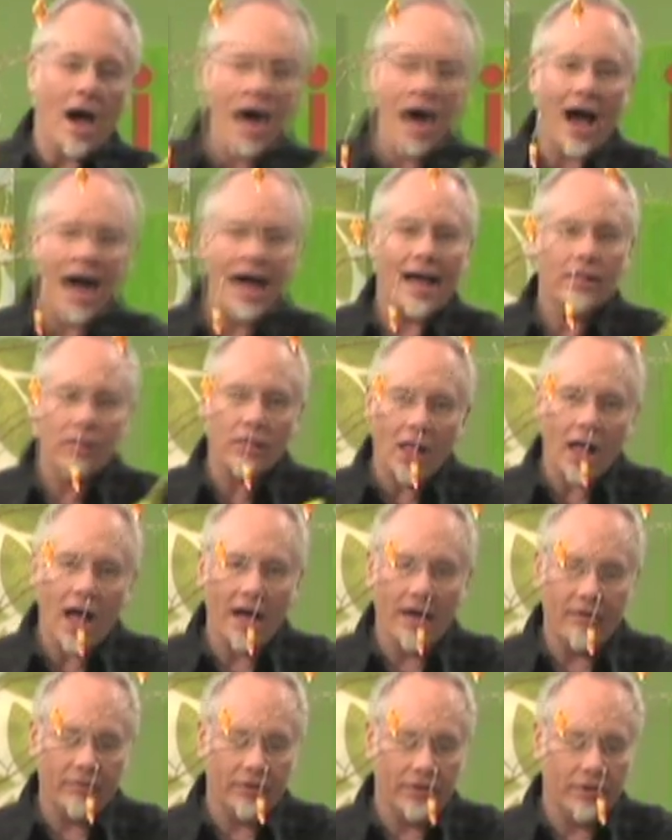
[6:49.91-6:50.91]
I
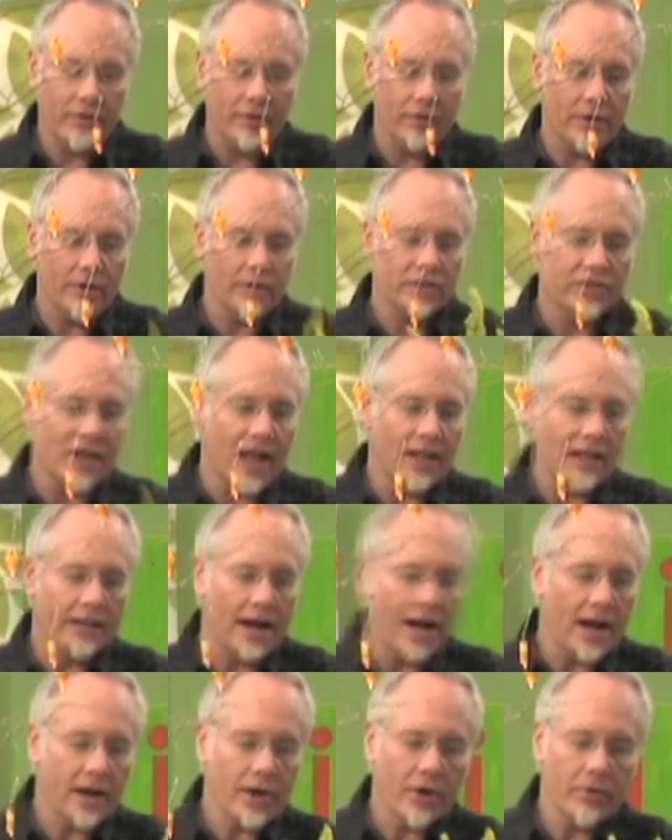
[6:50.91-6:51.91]
love their
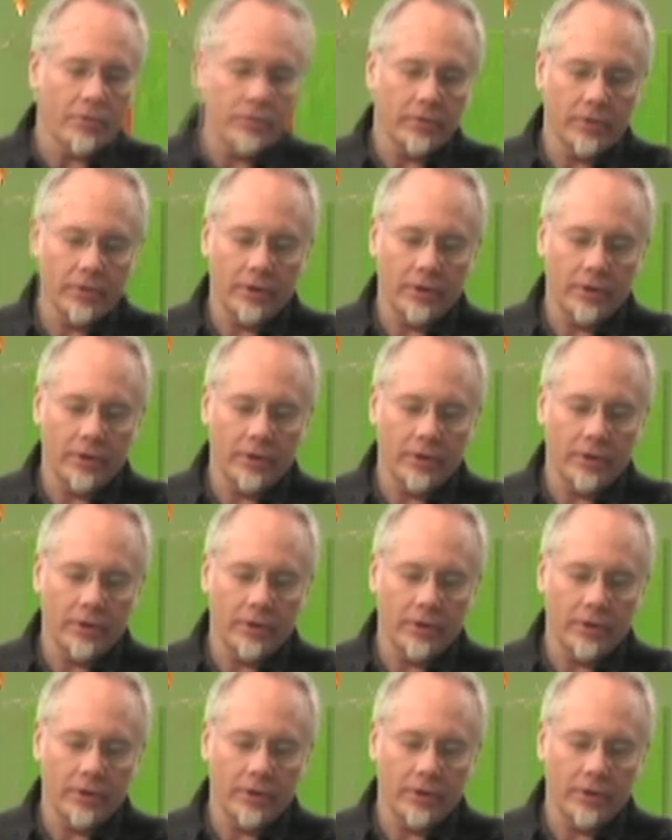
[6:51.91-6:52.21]
solidago,